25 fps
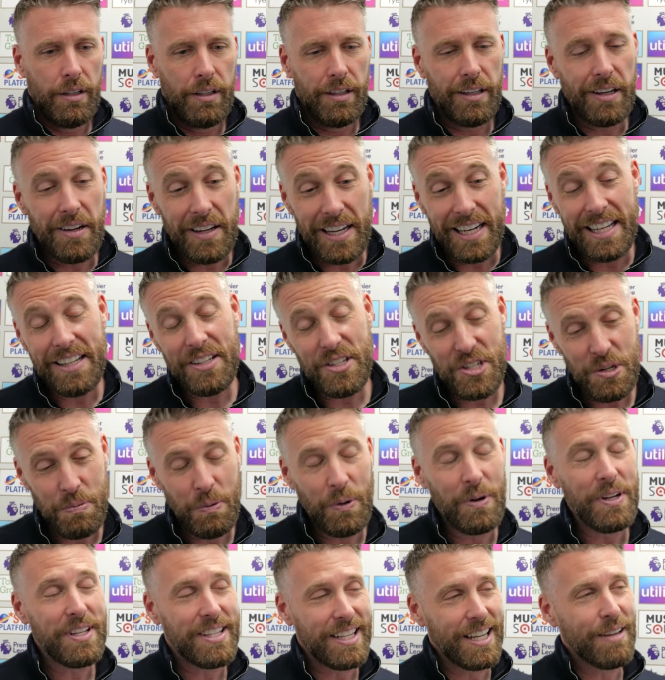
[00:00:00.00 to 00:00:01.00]
You know, you need to
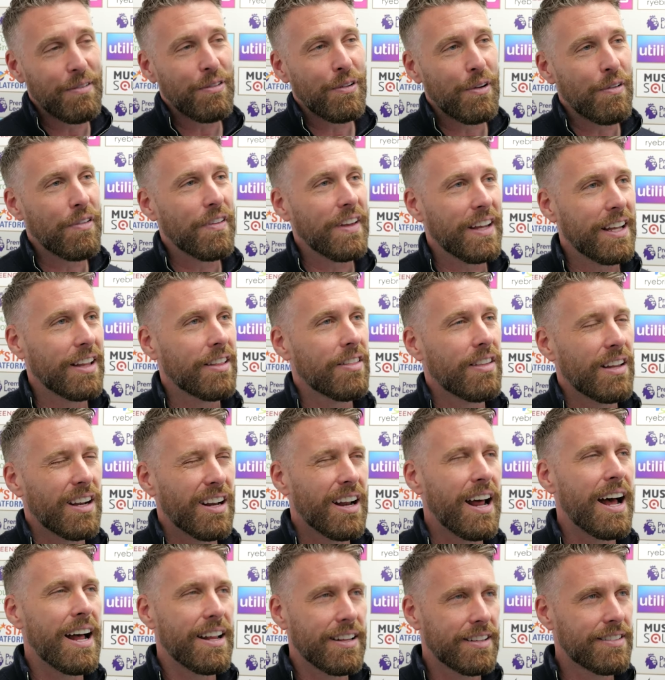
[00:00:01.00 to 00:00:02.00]
support your team through thick and thin,
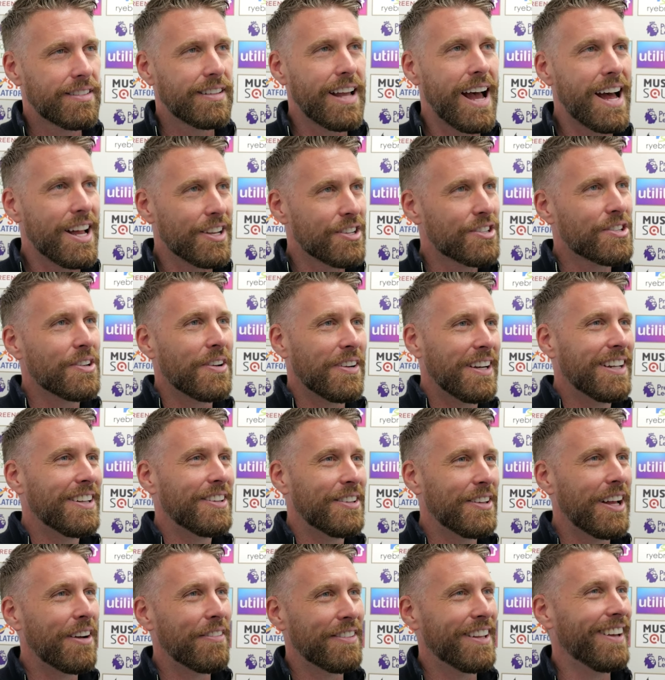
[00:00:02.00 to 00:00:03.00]
and ours
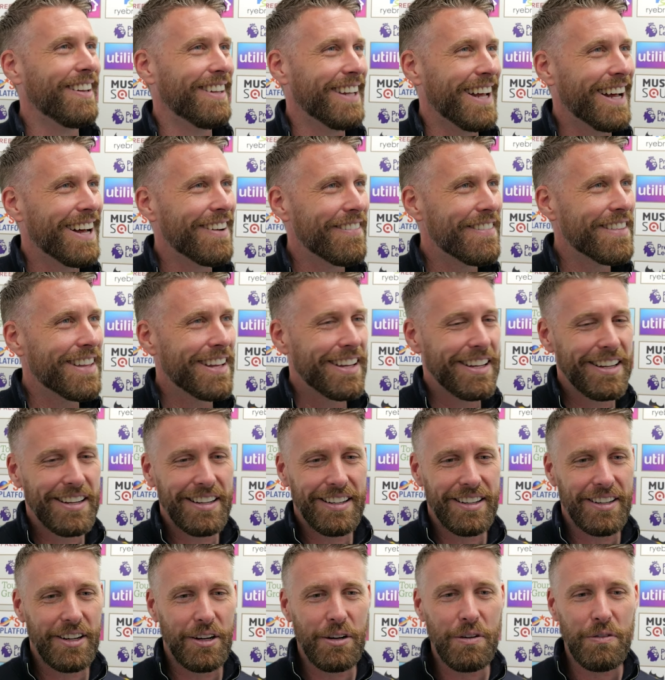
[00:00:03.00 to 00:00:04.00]
certainly have done that, haven't they,
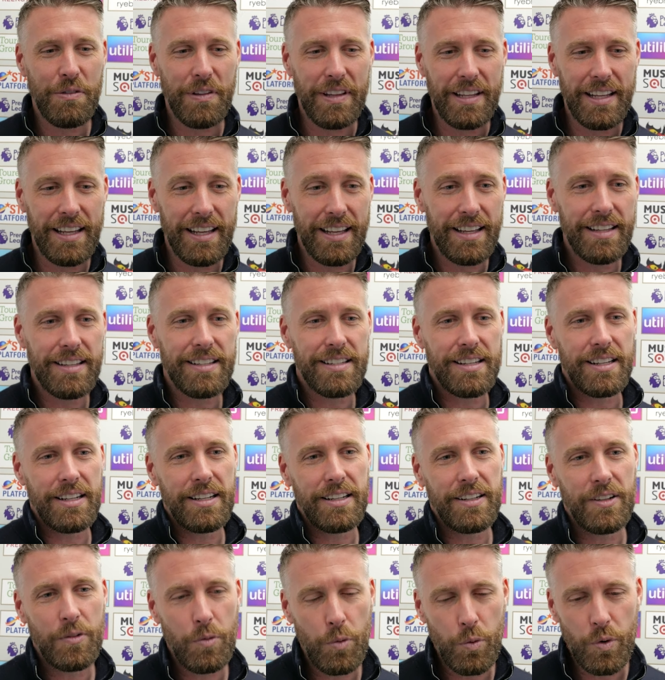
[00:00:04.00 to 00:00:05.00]
and over the years.
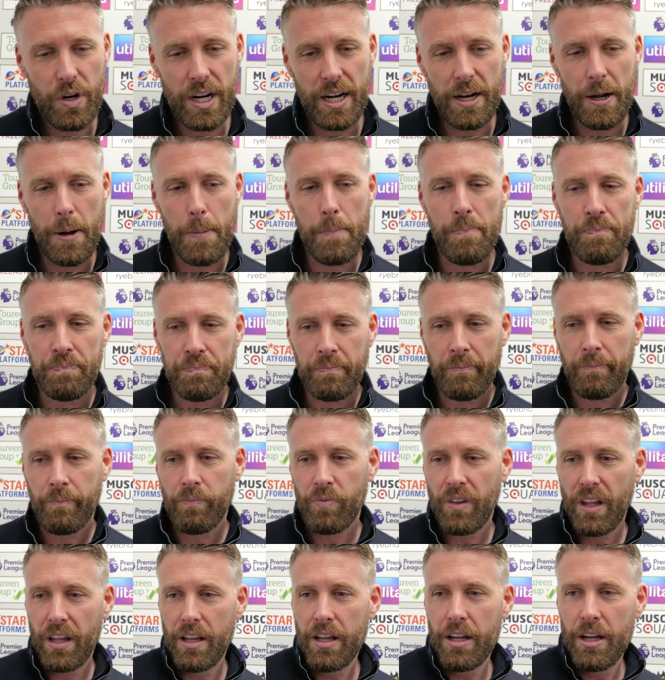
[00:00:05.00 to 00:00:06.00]
And we're in the
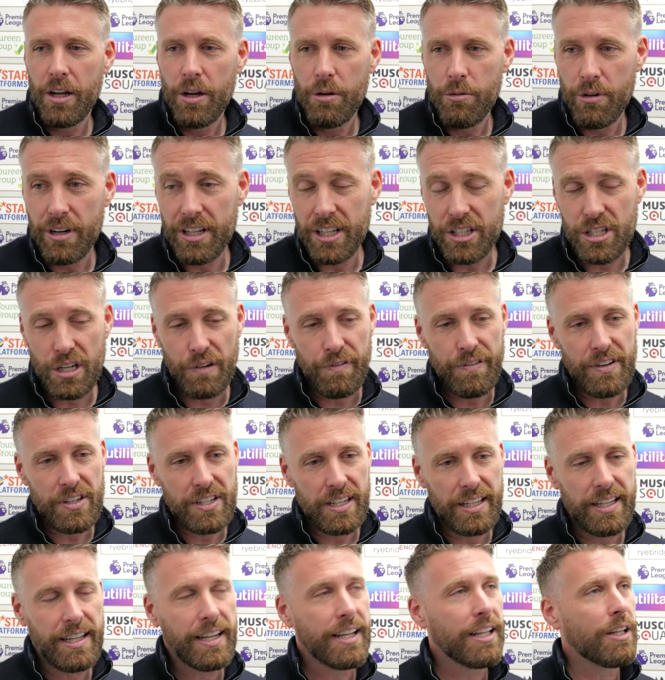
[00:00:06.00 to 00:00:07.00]
toughest
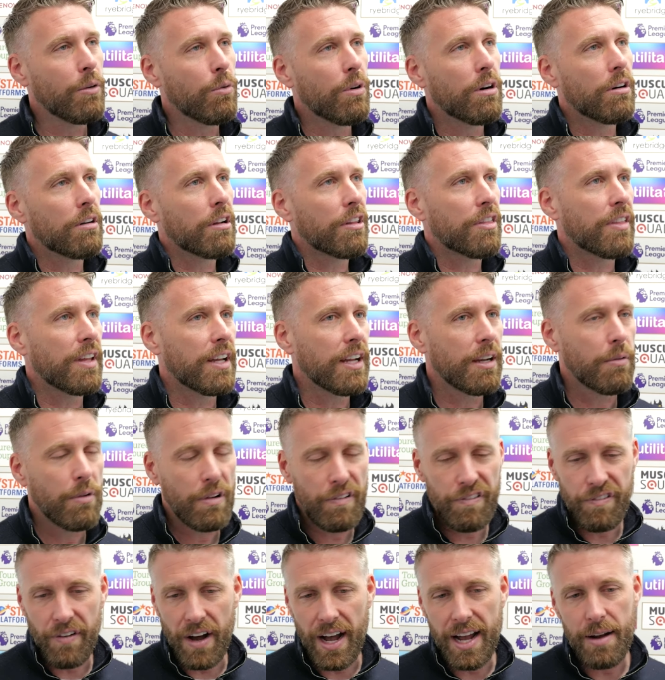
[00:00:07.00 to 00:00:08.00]
league in the world, I think.
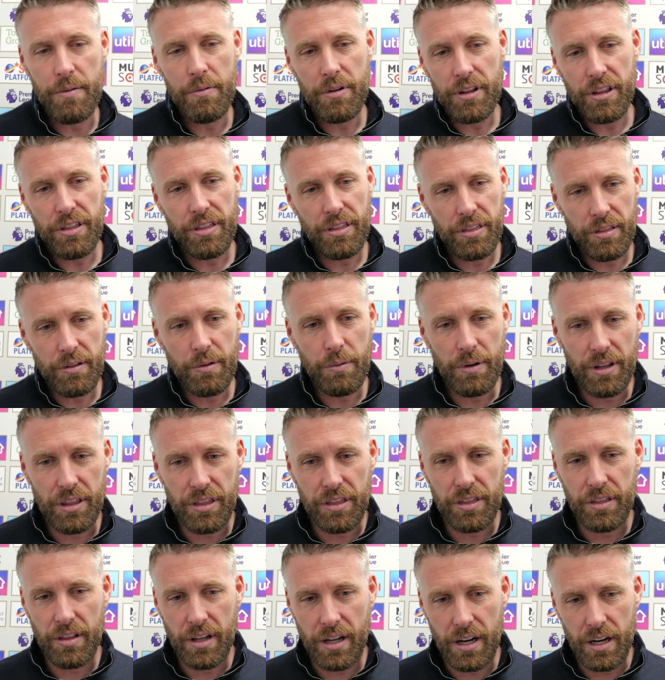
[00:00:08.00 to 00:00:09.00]
We're fighting
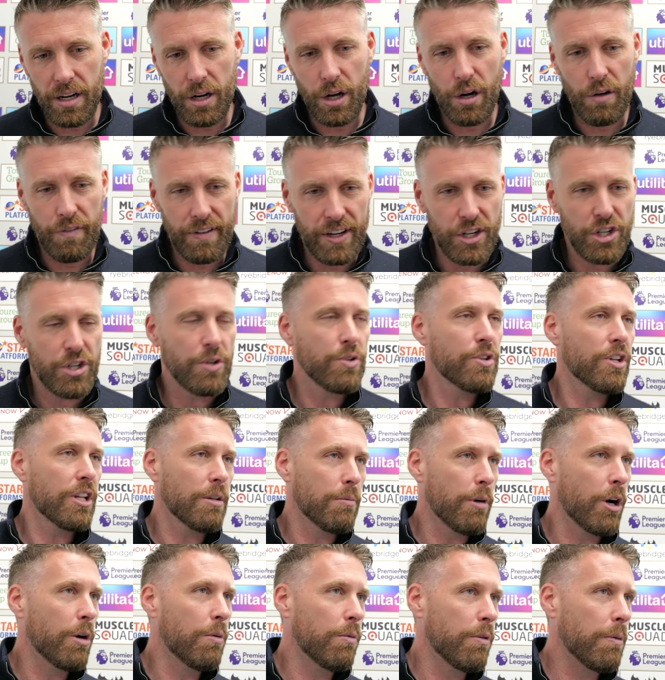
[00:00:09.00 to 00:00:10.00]
with a lot of issues at the
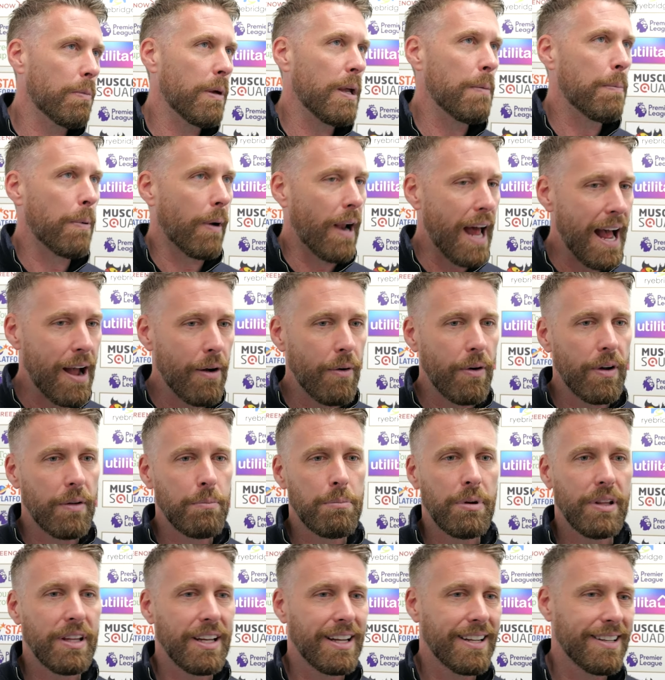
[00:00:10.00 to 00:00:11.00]
moment with people out,
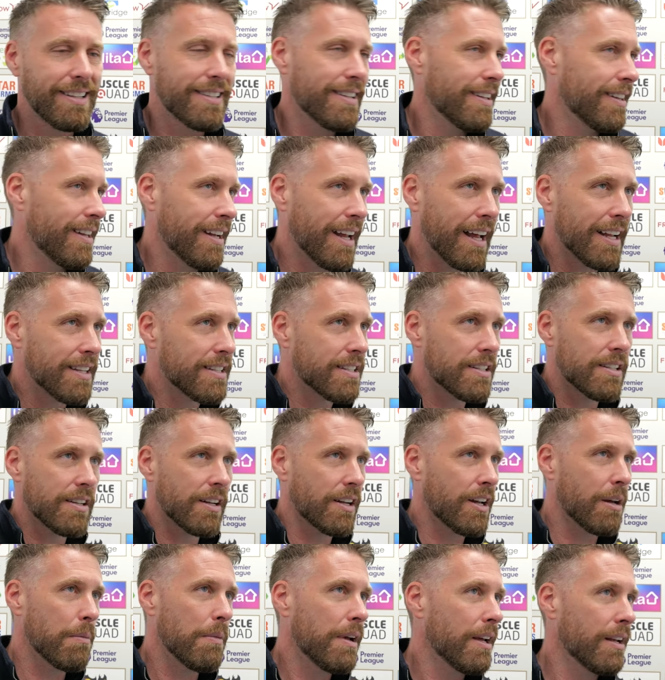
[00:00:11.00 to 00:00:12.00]
but they can see the lads
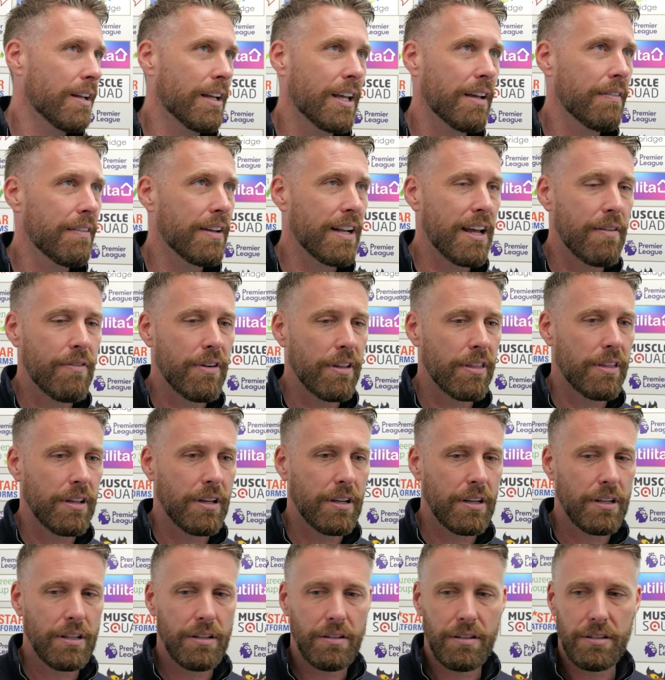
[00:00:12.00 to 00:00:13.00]
are committed and giving
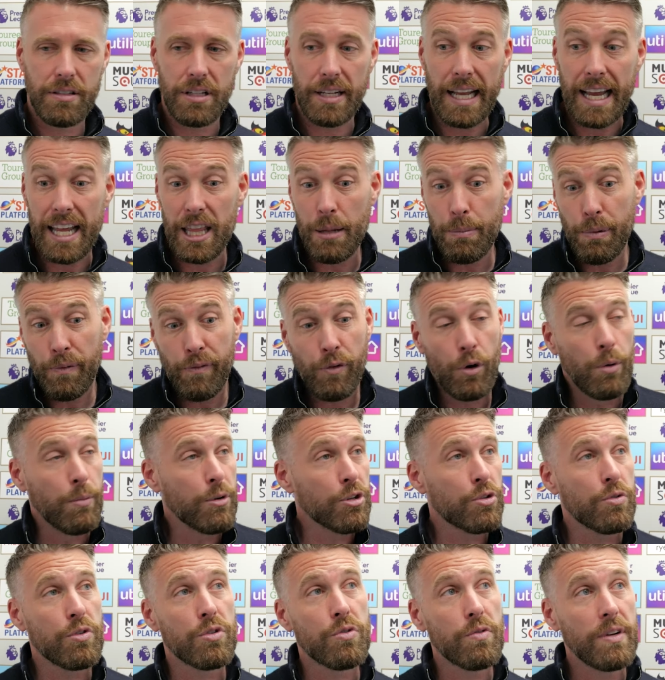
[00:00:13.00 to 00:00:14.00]
everything. And today the
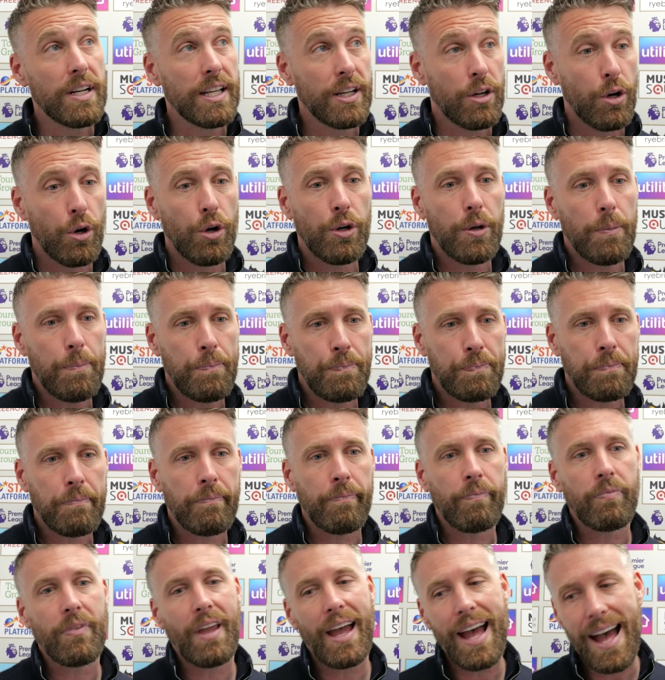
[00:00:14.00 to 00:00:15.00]
performance was really good.
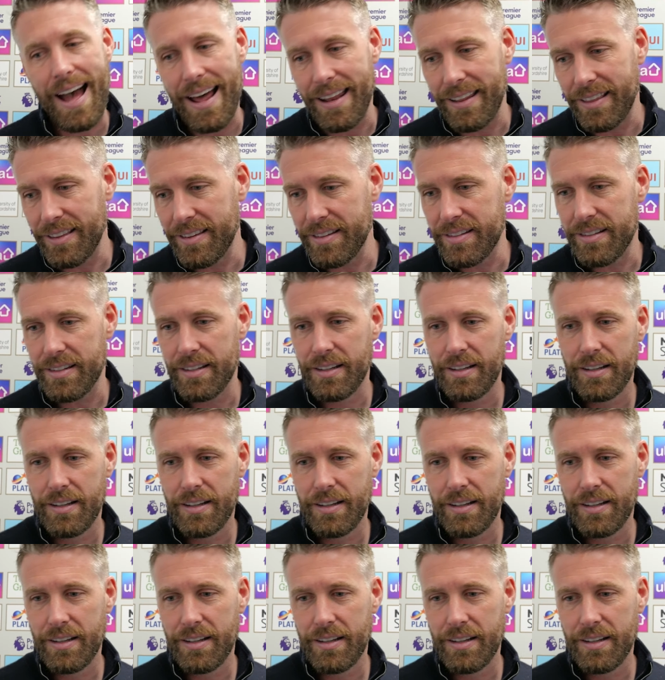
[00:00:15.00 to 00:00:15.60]
And